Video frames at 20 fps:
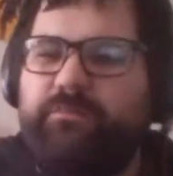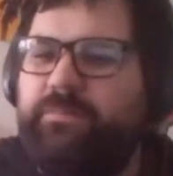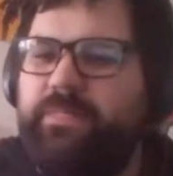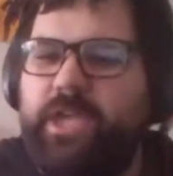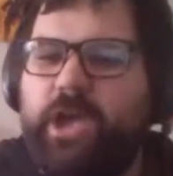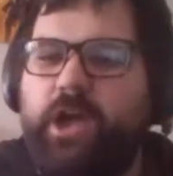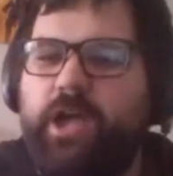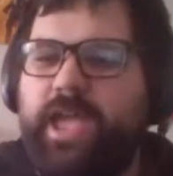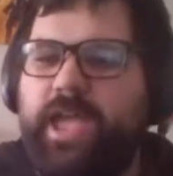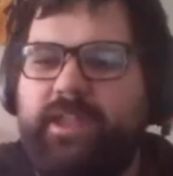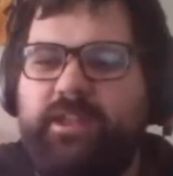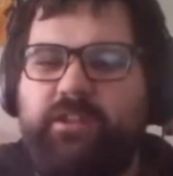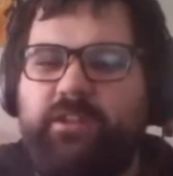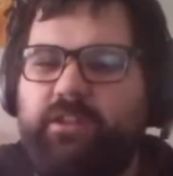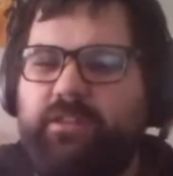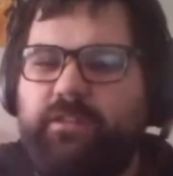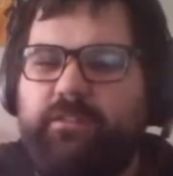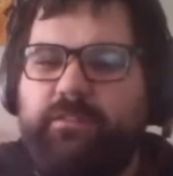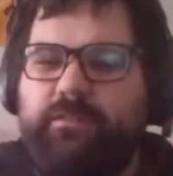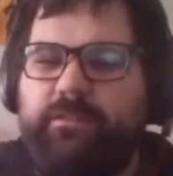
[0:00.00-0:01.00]
I
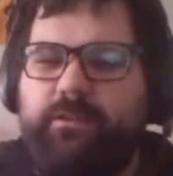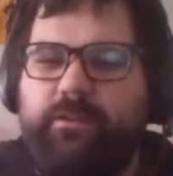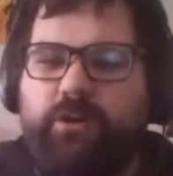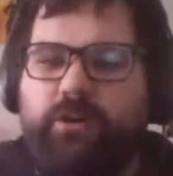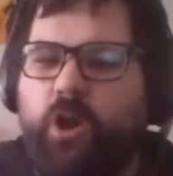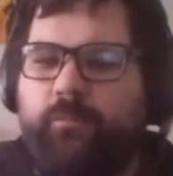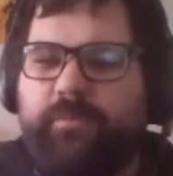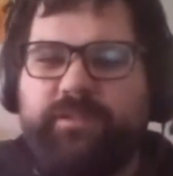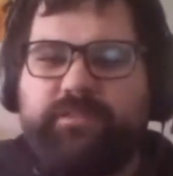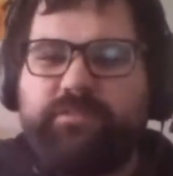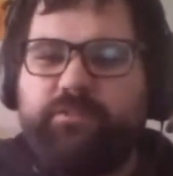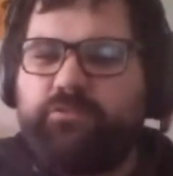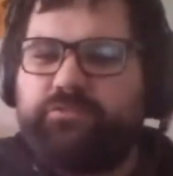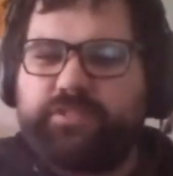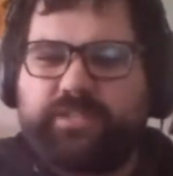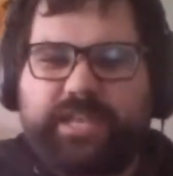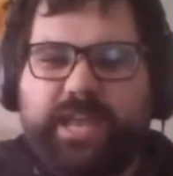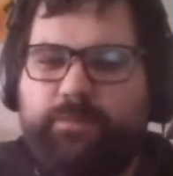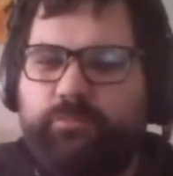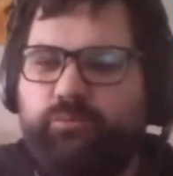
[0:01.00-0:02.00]
mean, there's a
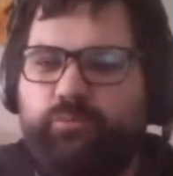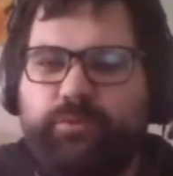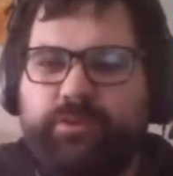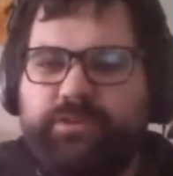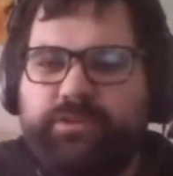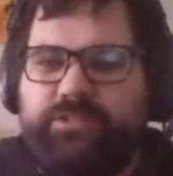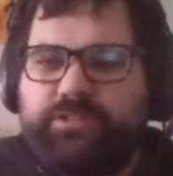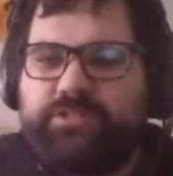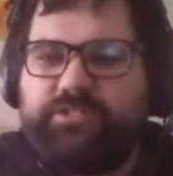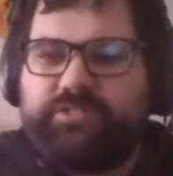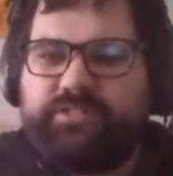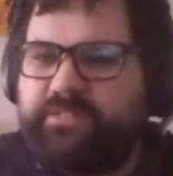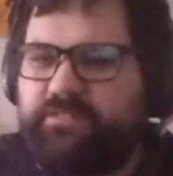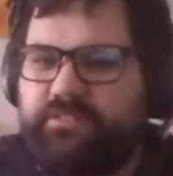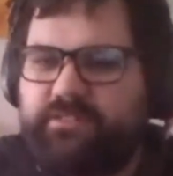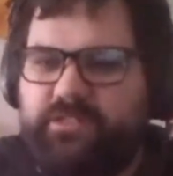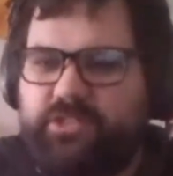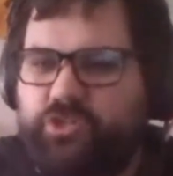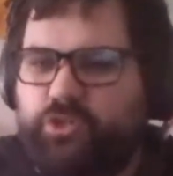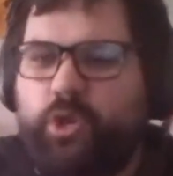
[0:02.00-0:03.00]
couple of questions that the
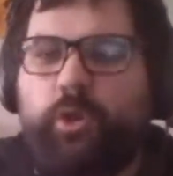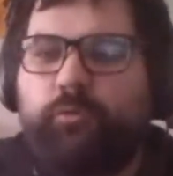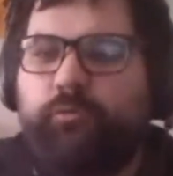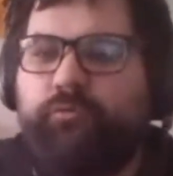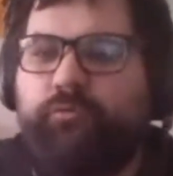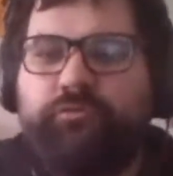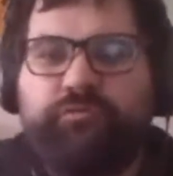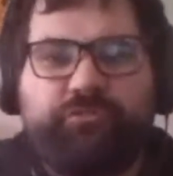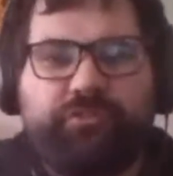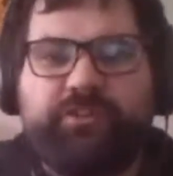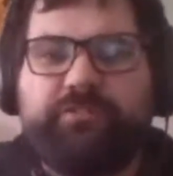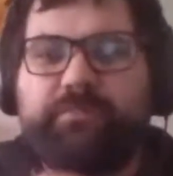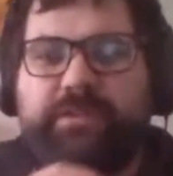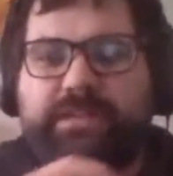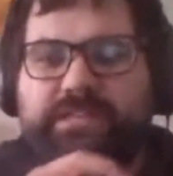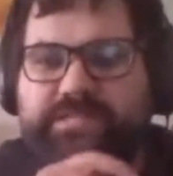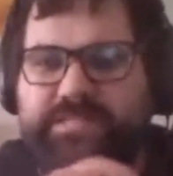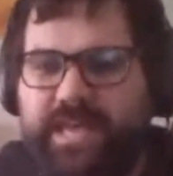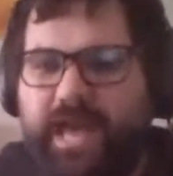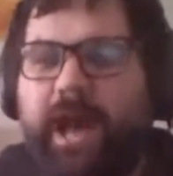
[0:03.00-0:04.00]
Shirals did mess
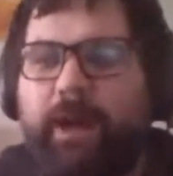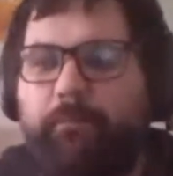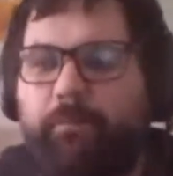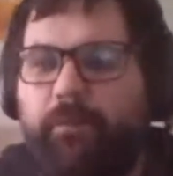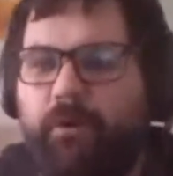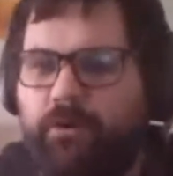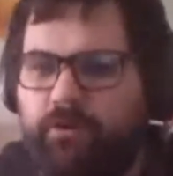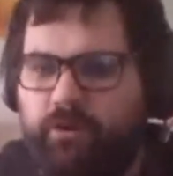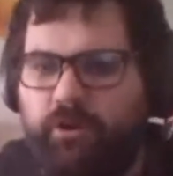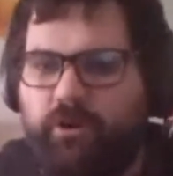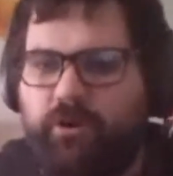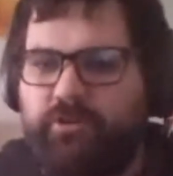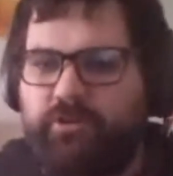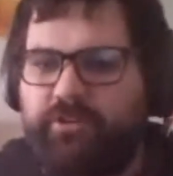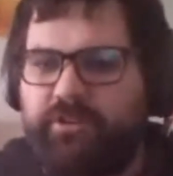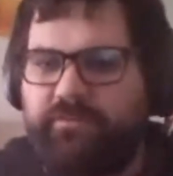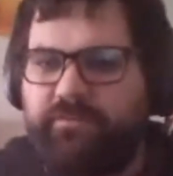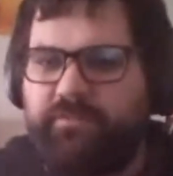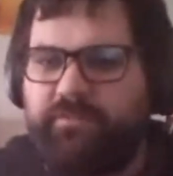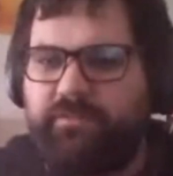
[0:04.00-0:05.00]
up on
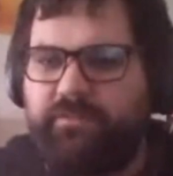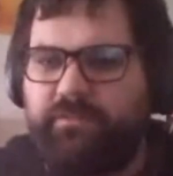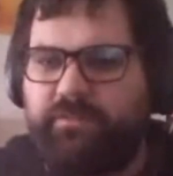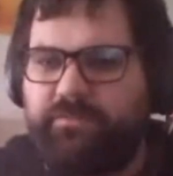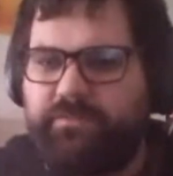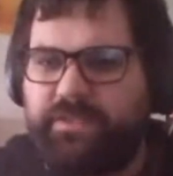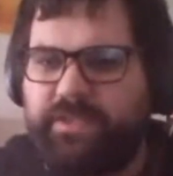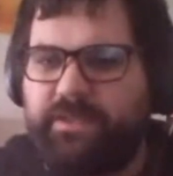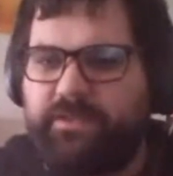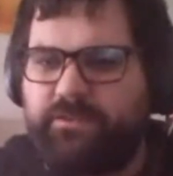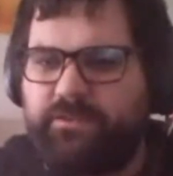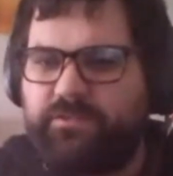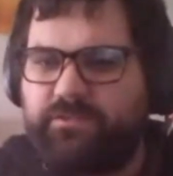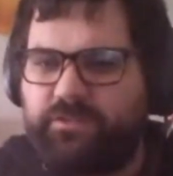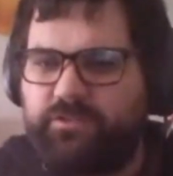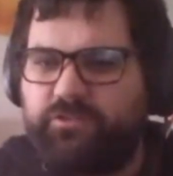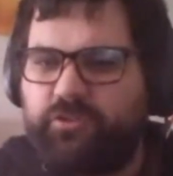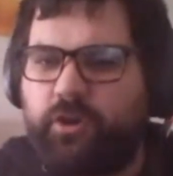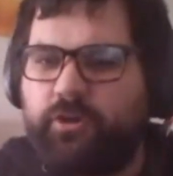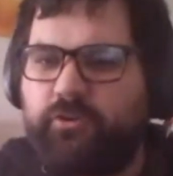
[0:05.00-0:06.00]
in the
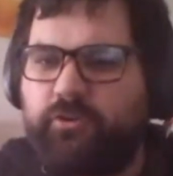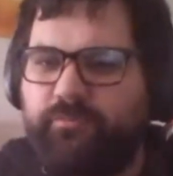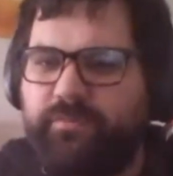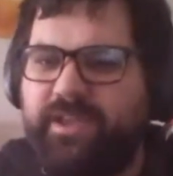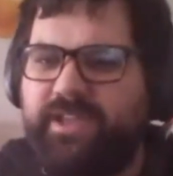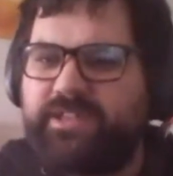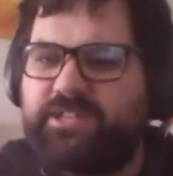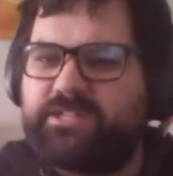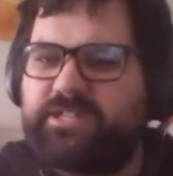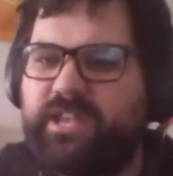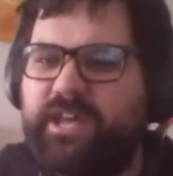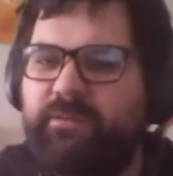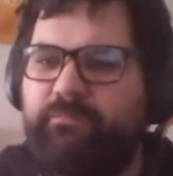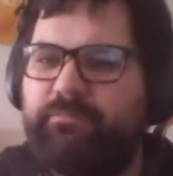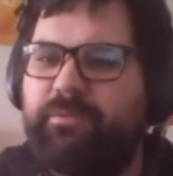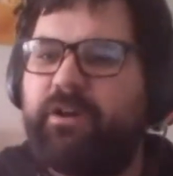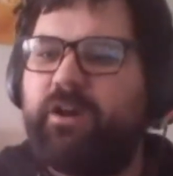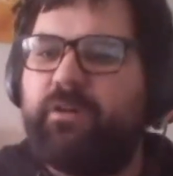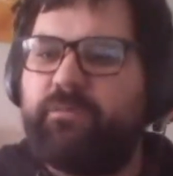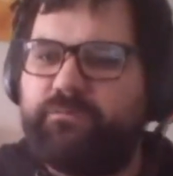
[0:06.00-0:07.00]
title match, but I
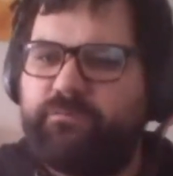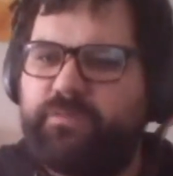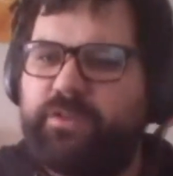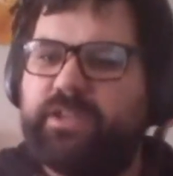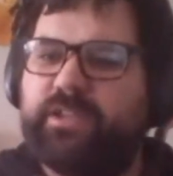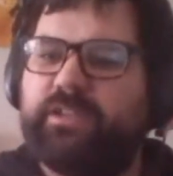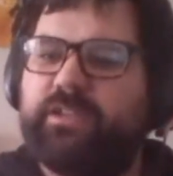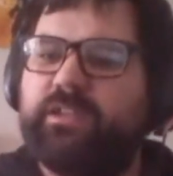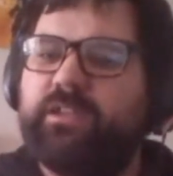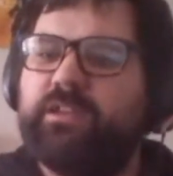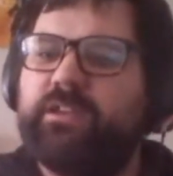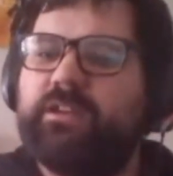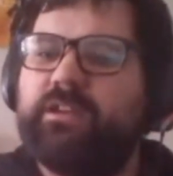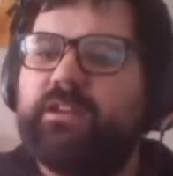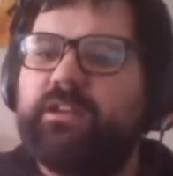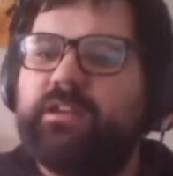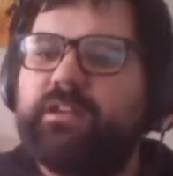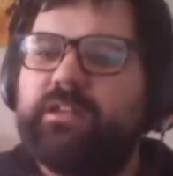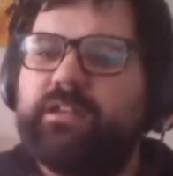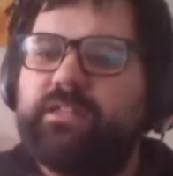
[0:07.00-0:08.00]
think
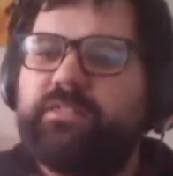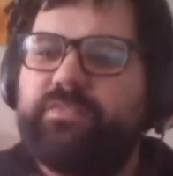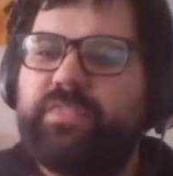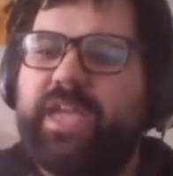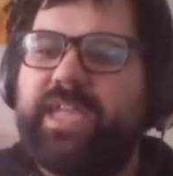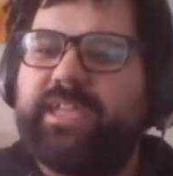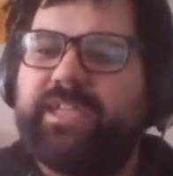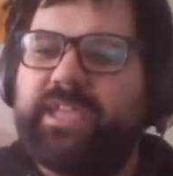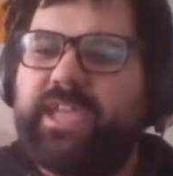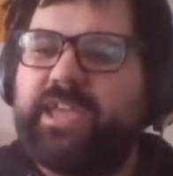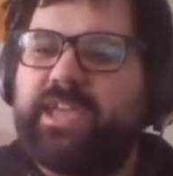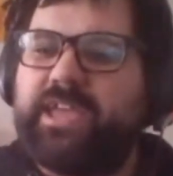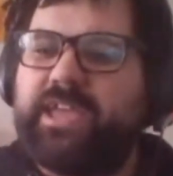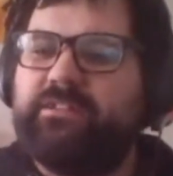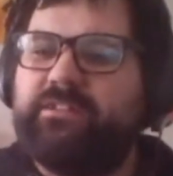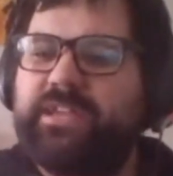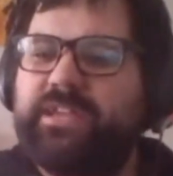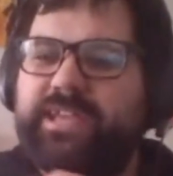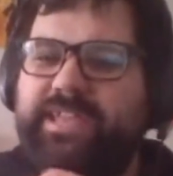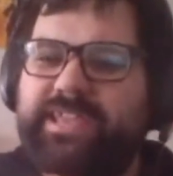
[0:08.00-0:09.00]
they can
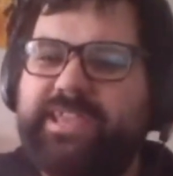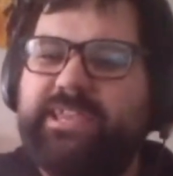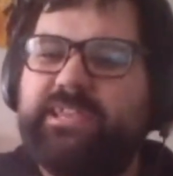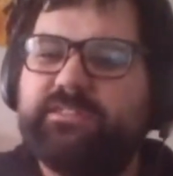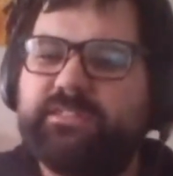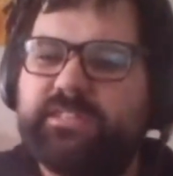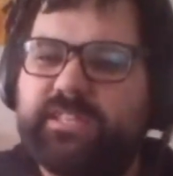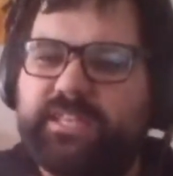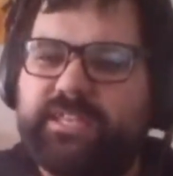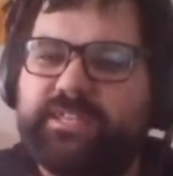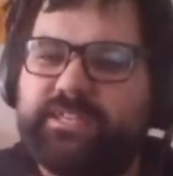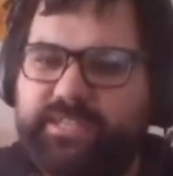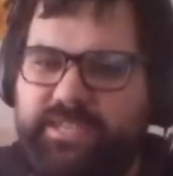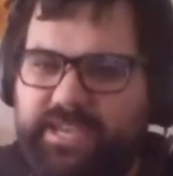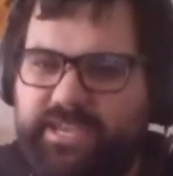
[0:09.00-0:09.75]
easily get